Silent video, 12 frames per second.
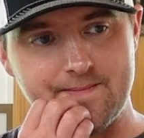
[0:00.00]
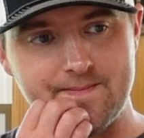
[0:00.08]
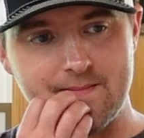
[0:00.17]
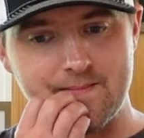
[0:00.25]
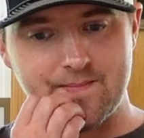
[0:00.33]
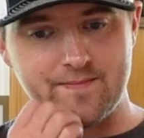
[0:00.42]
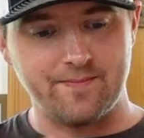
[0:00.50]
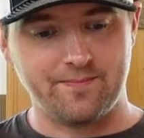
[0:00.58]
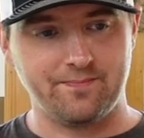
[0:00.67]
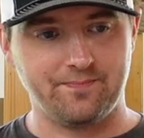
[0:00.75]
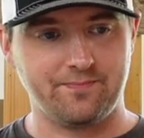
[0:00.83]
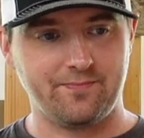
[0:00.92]

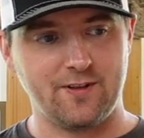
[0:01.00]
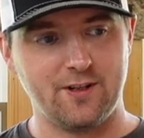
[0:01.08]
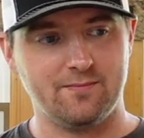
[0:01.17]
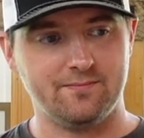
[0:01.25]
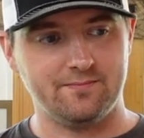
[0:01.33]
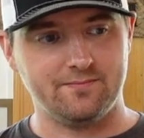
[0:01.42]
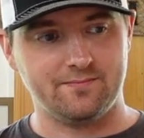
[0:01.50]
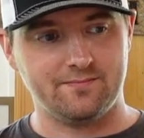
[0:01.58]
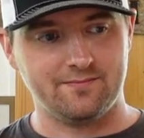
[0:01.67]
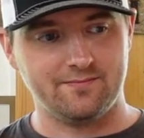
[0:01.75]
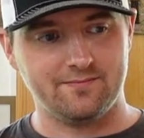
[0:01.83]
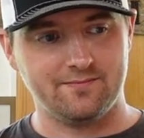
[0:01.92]

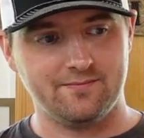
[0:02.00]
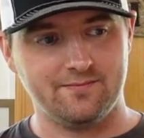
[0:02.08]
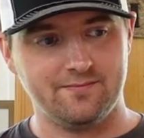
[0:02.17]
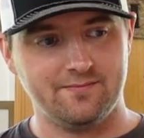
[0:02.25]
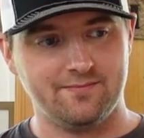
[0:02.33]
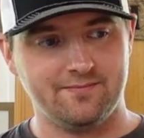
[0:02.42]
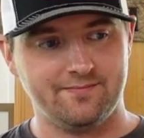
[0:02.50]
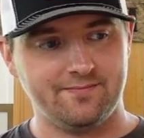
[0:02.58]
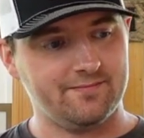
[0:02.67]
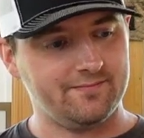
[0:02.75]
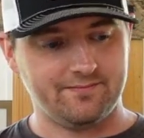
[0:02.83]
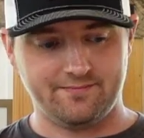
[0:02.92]
[no speech]